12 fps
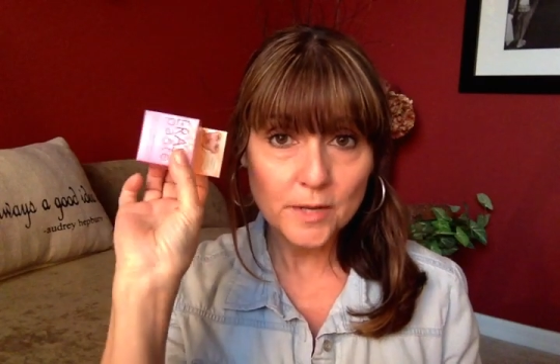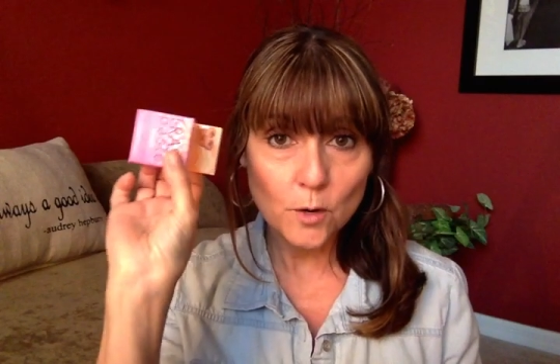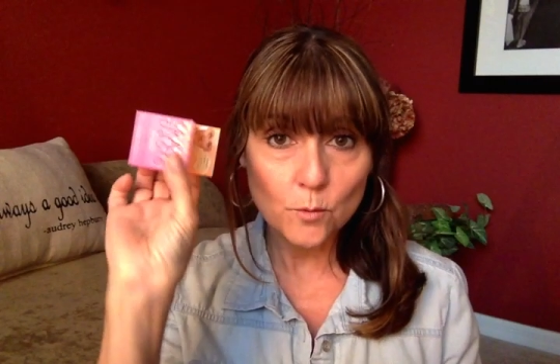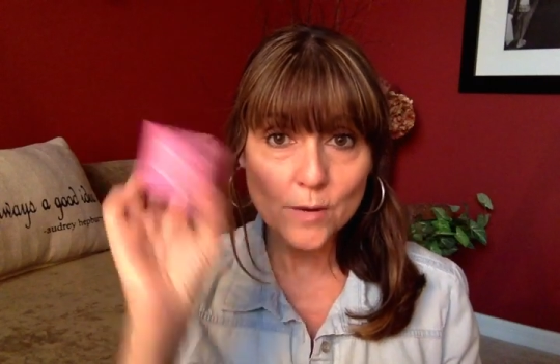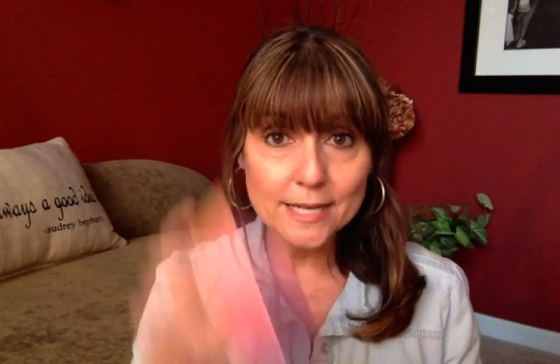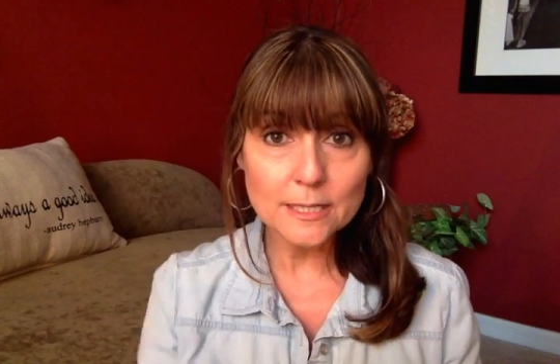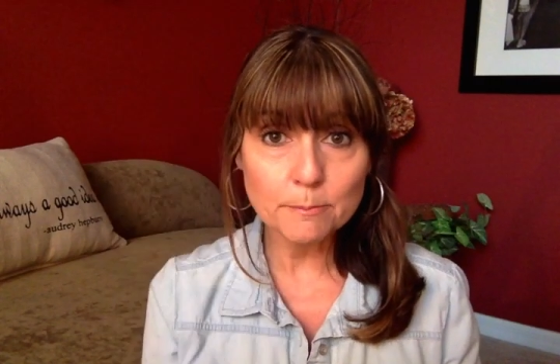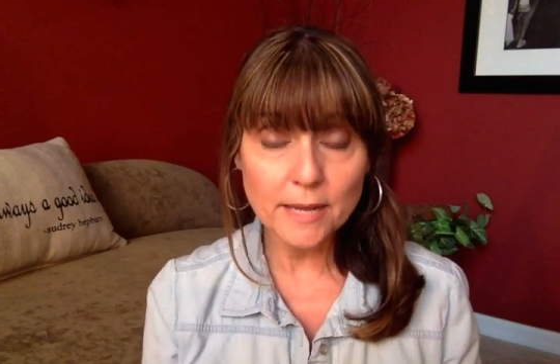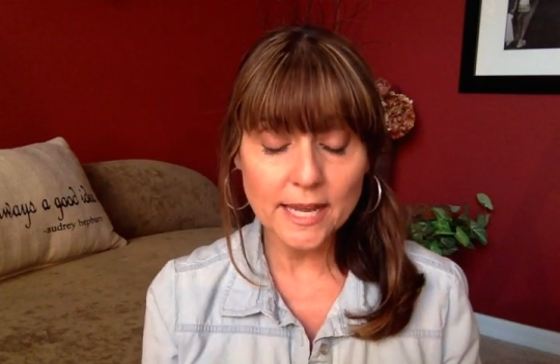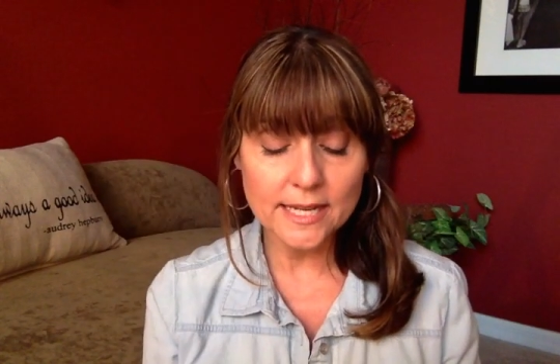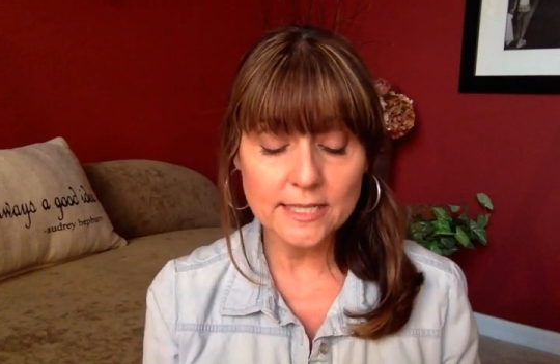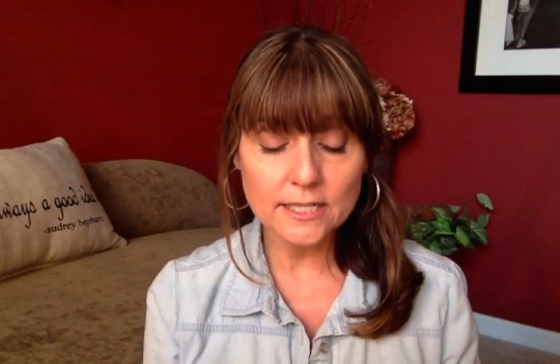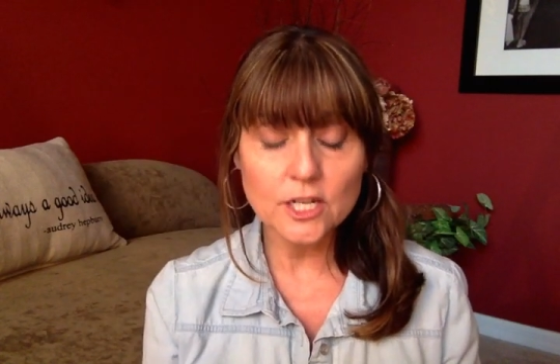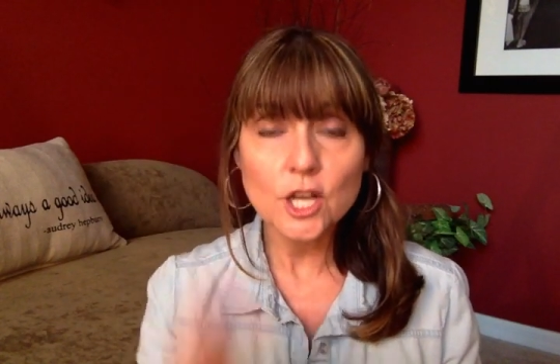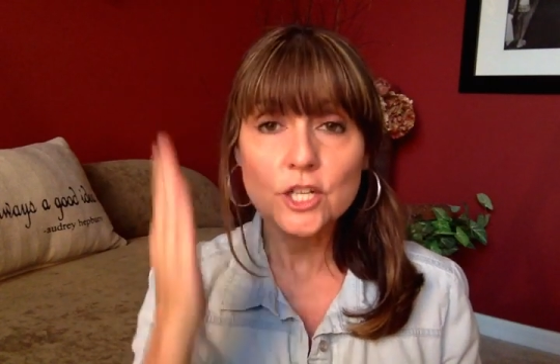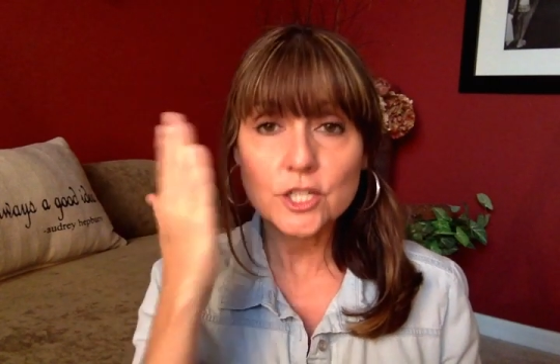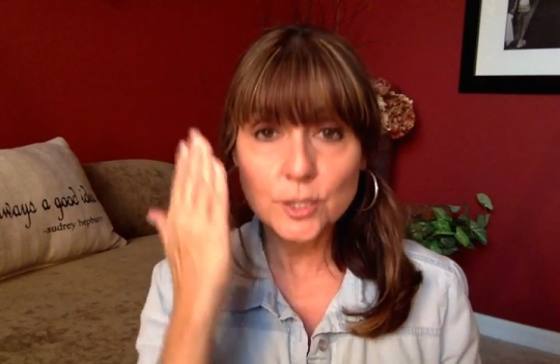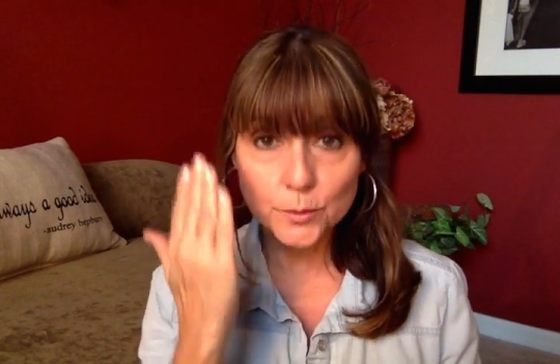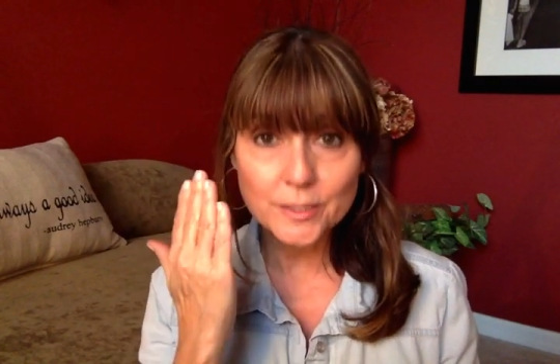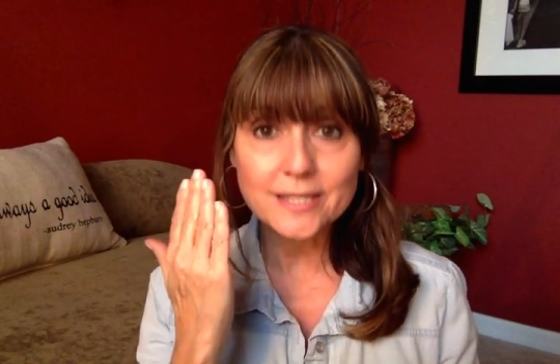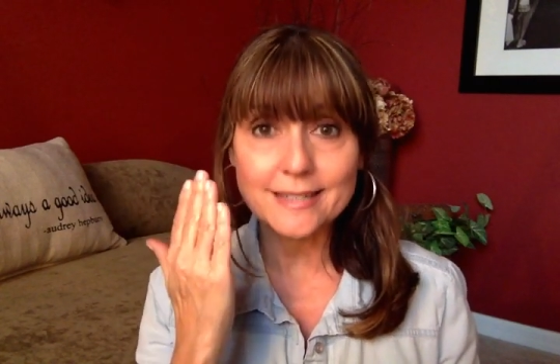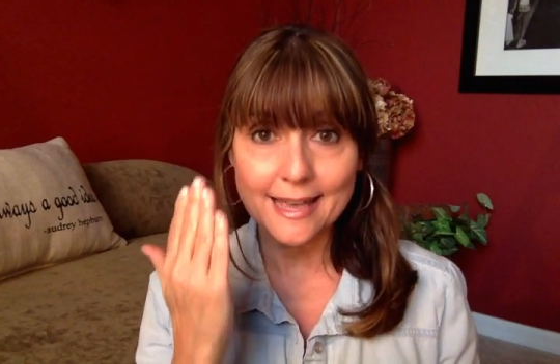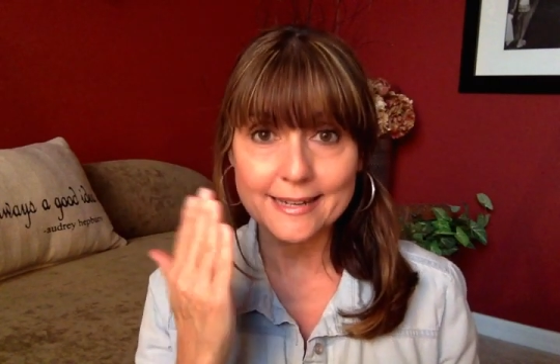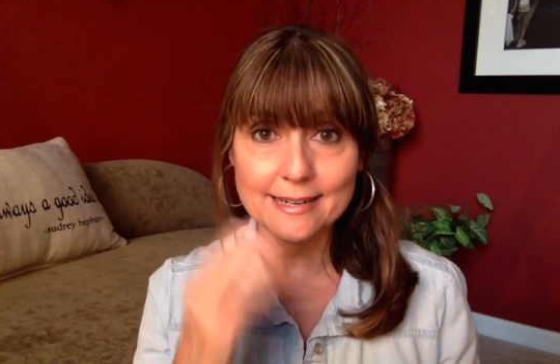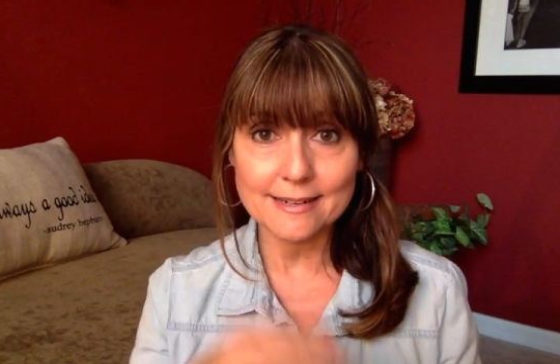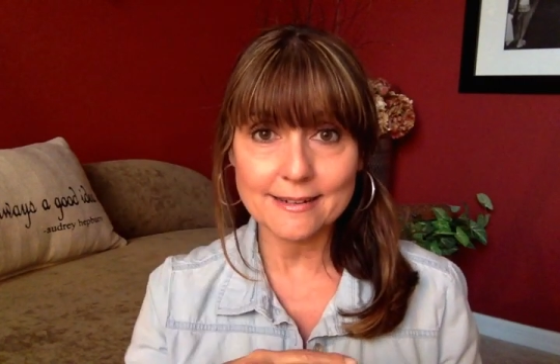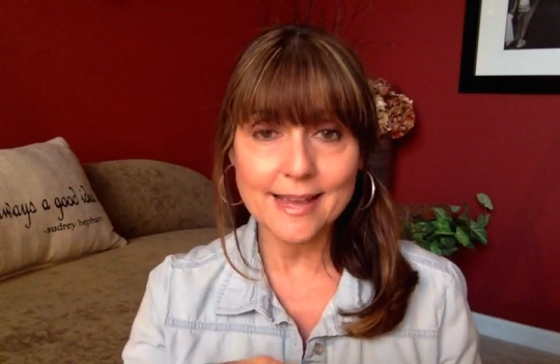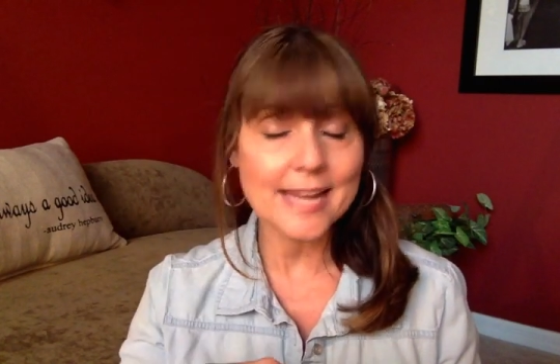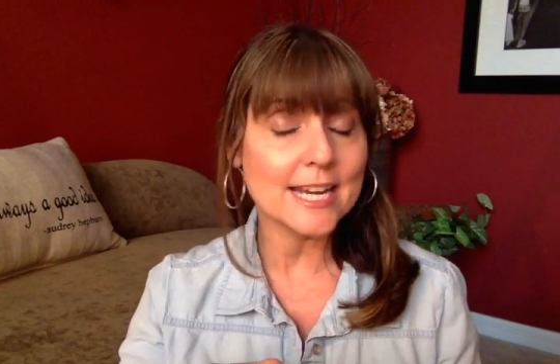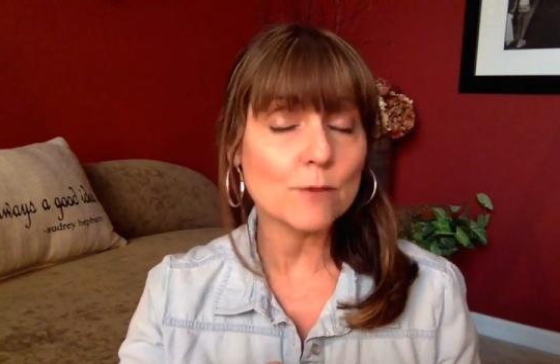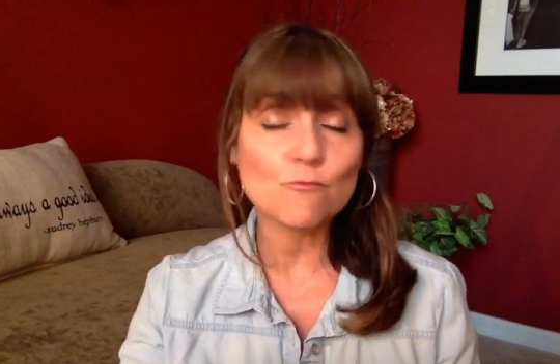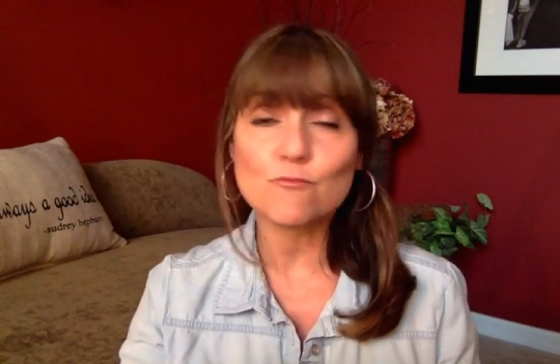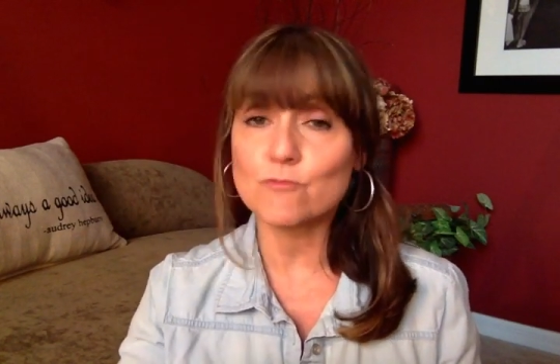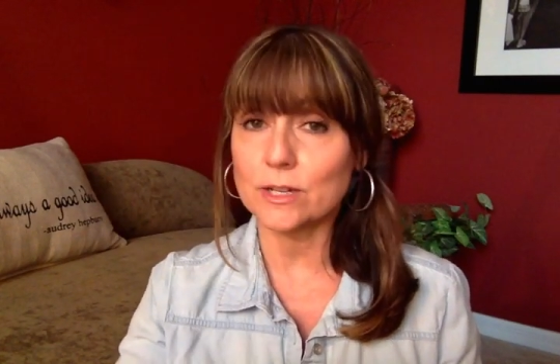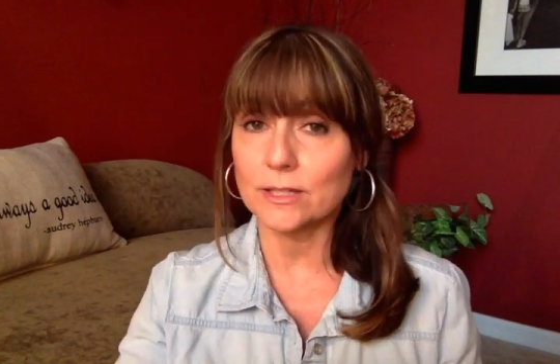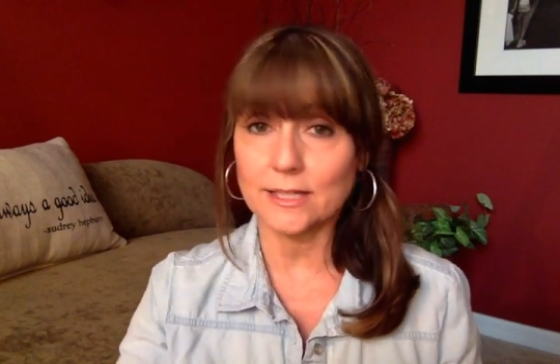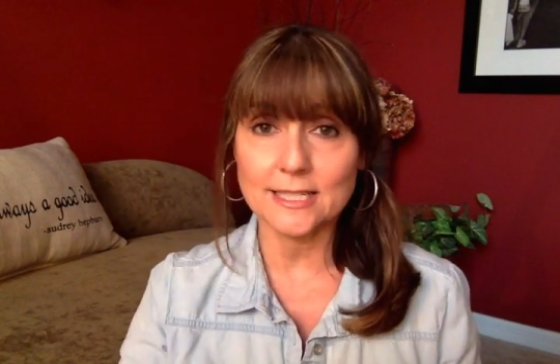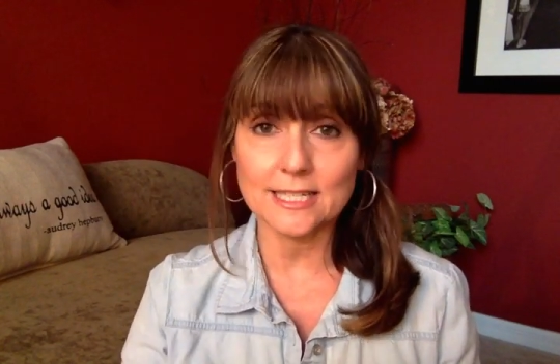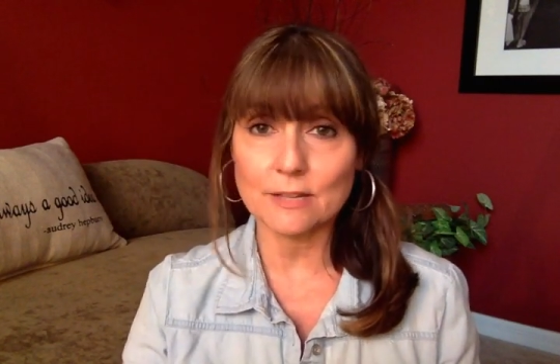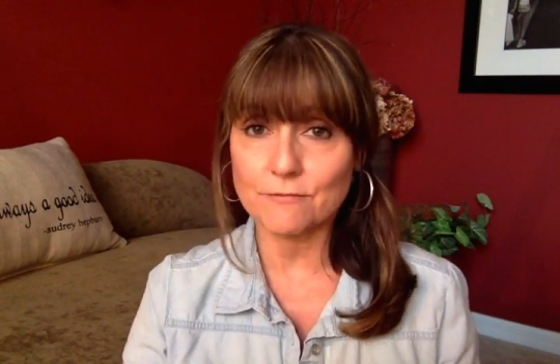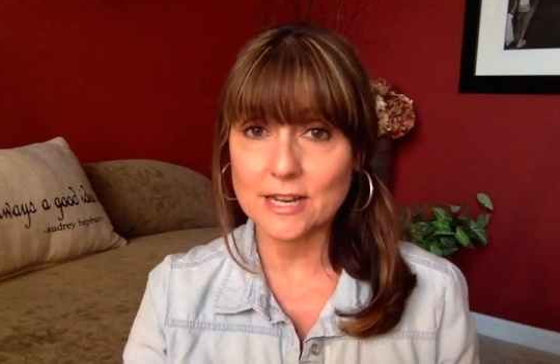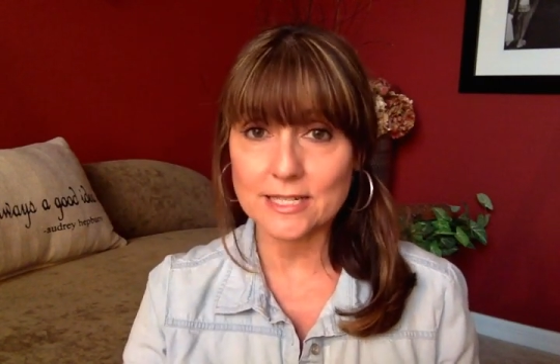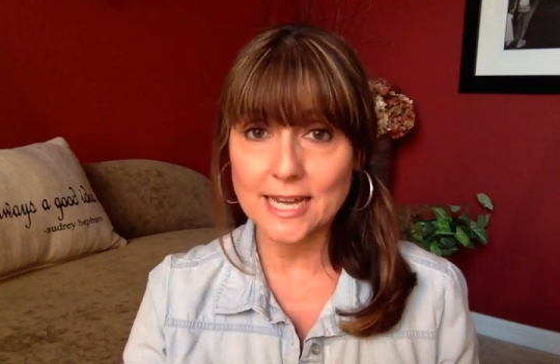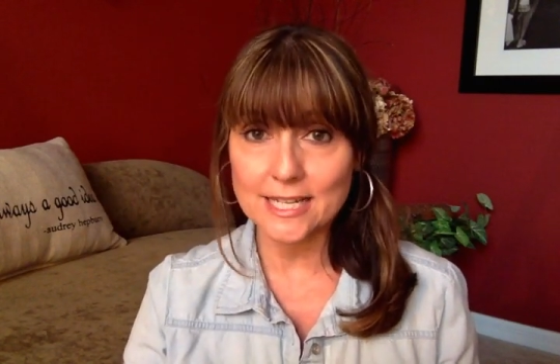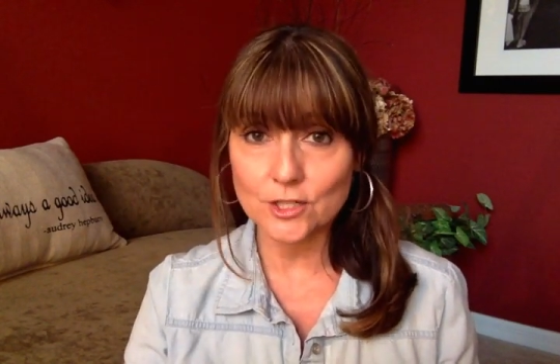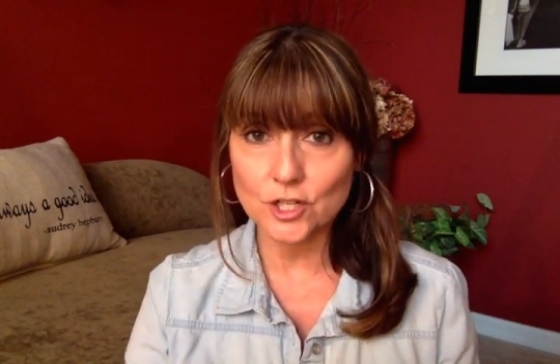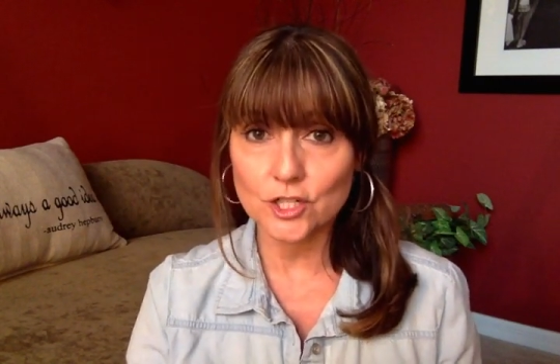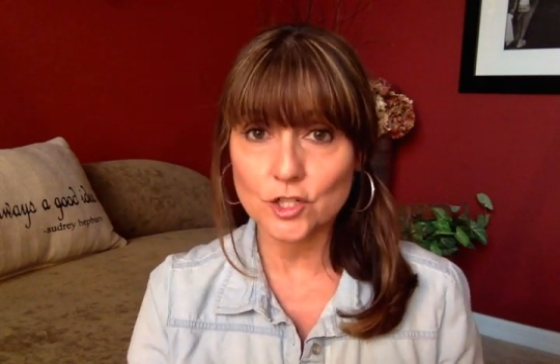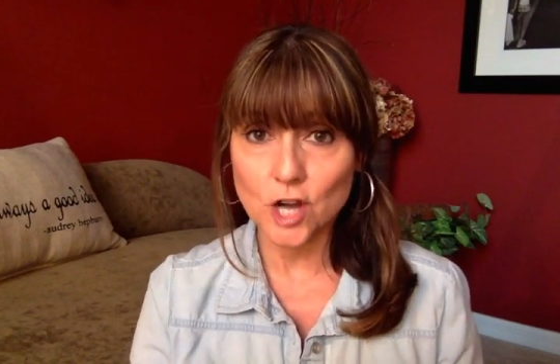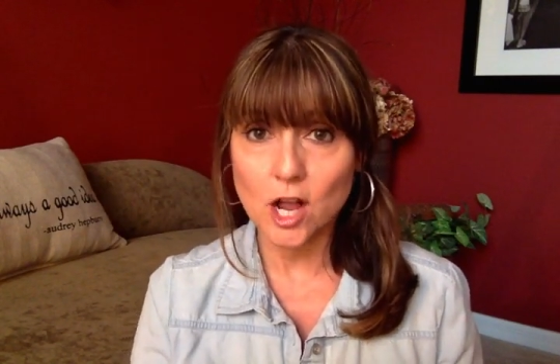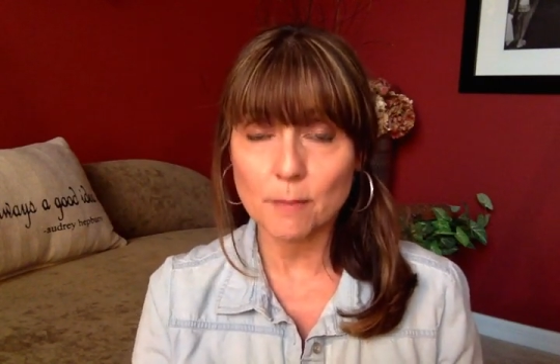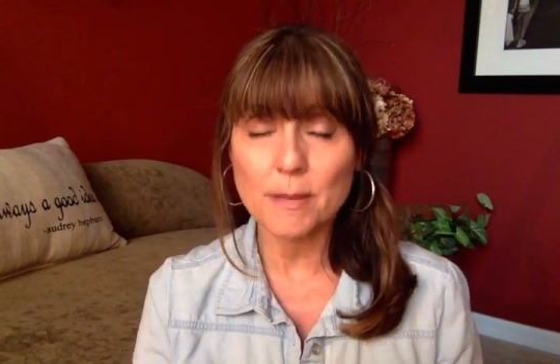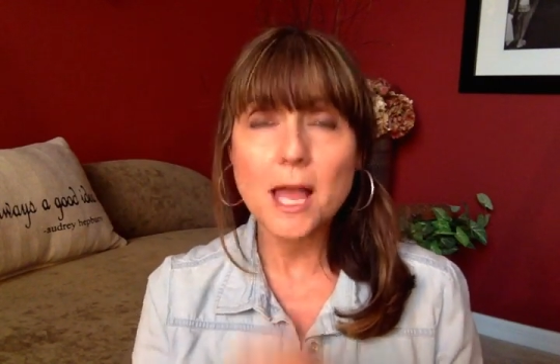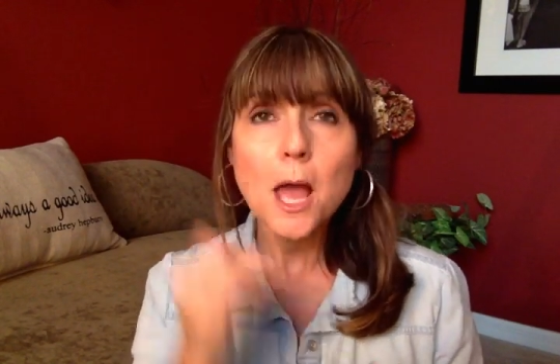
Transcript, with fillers: erase paste to set it and it really does a fantastic job